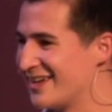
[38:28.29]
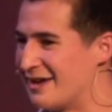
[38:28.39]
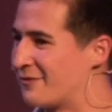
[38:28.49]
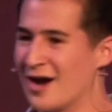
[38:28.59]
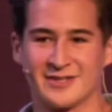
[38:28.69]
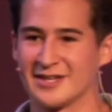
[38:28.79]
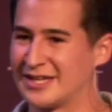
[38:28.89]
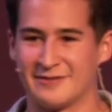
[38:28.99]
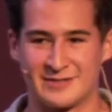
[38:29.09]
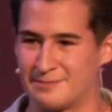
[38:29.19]
If God didn't
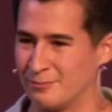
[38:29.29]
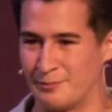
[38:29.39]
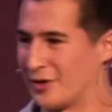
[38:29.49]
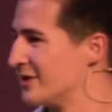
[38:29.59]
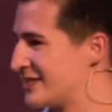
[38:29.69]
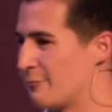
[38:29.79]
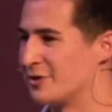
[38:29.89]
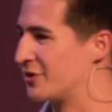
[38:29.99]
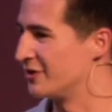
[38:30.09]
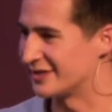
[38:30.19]
give us burdens that we
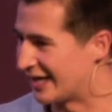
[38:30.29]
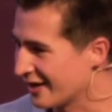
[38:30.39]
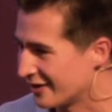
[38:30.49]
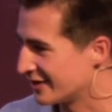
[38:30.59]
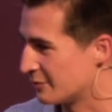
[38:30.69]
couldn't carry,